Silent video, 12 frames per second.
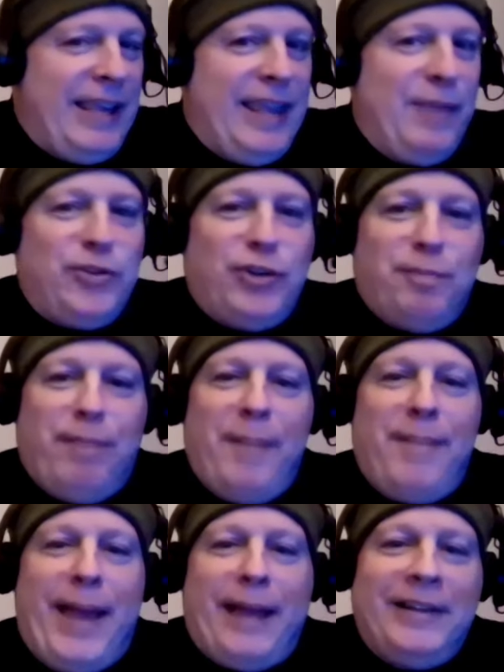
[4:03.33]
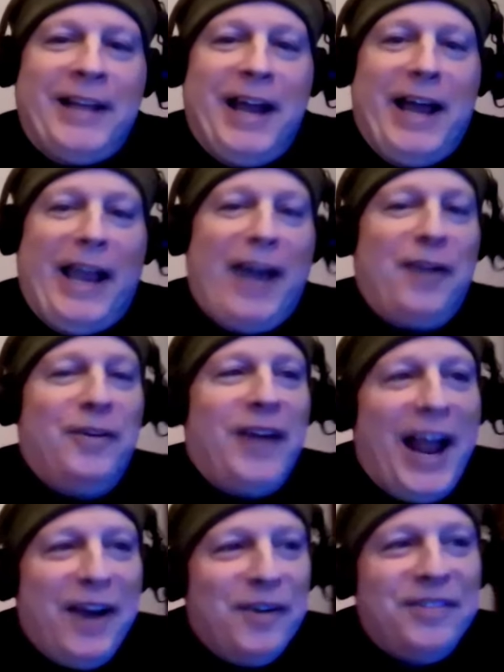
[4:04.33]
he was just Bob Backlund guy. I
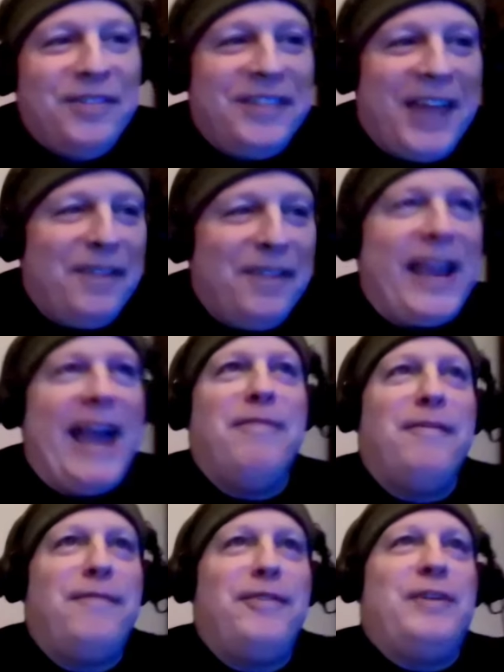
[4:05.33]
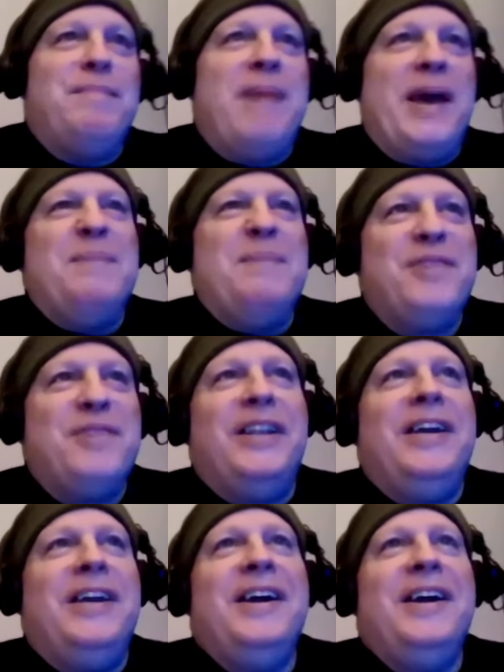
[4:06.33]
don't, I don't, I don't think I ever officially met him
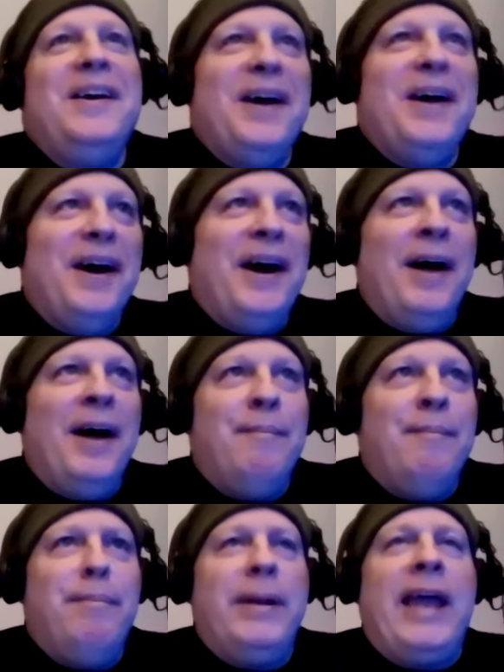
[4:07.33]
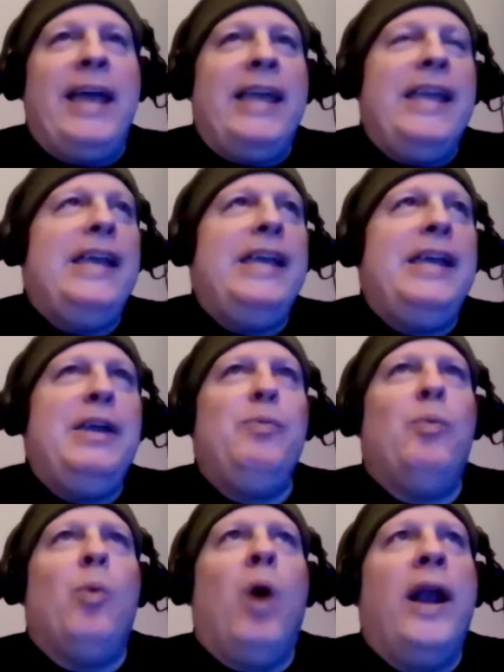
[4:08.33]
really. Um, but yeah,
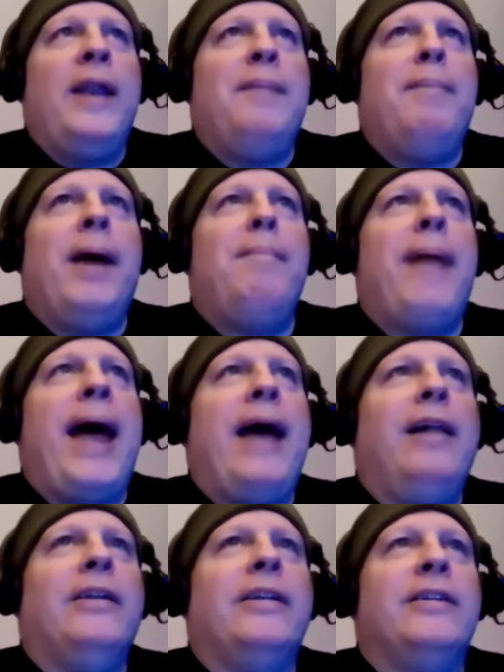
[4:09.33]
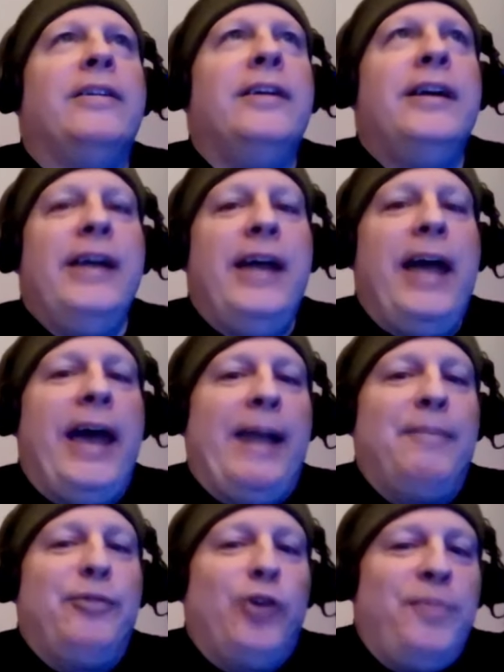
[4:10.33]
he wanted Bob Backlund,
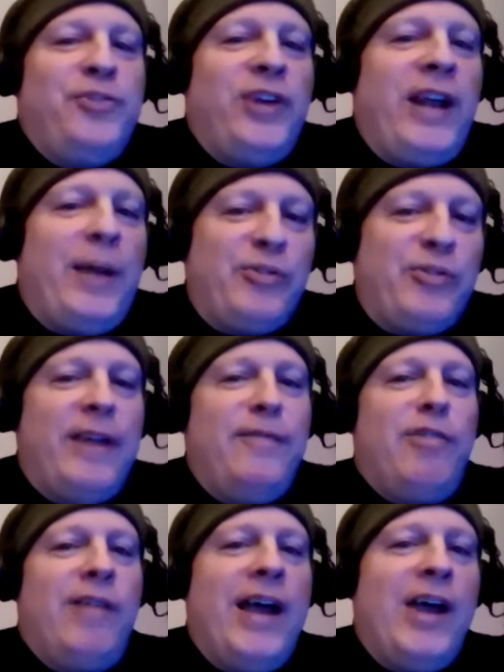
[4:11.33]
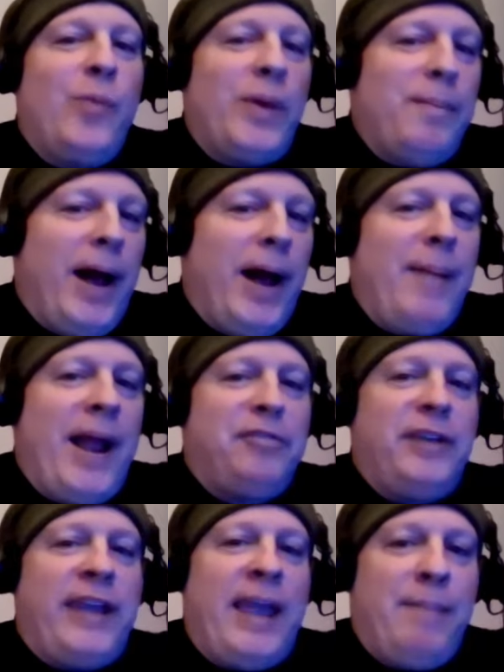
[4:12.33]
and I'm so upset I was never around when Bob
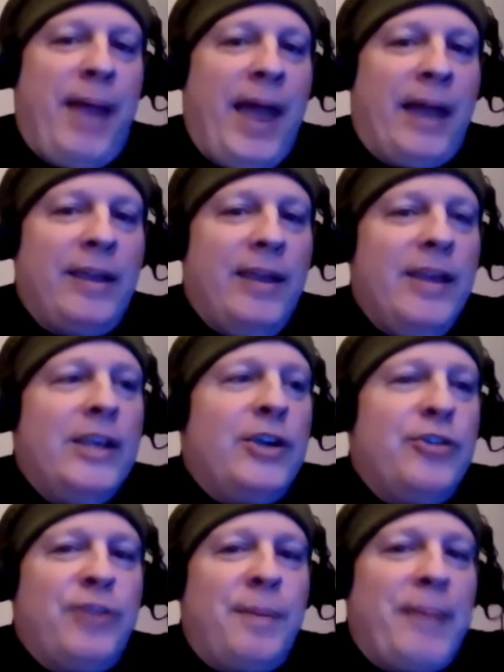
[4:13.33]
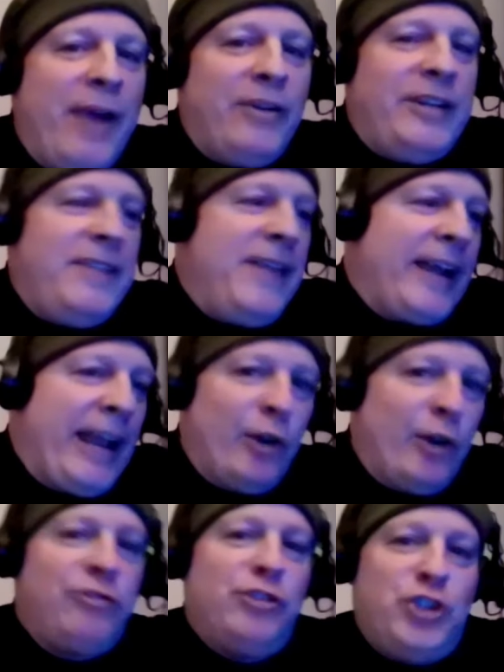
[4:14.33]
actually came back because I'm guaranteed that guy
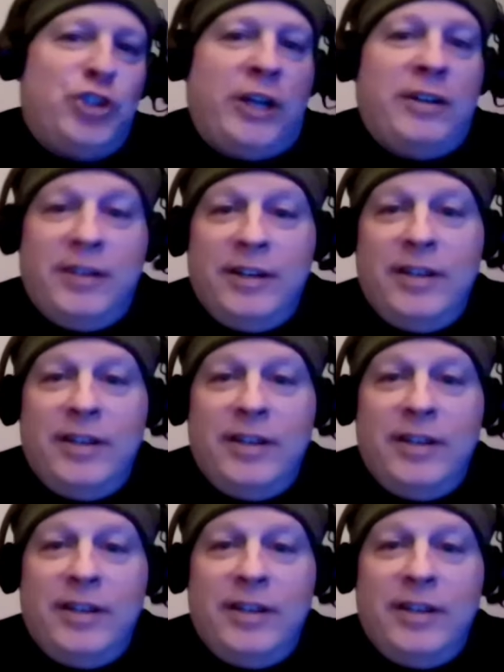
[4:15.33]
lost his shit.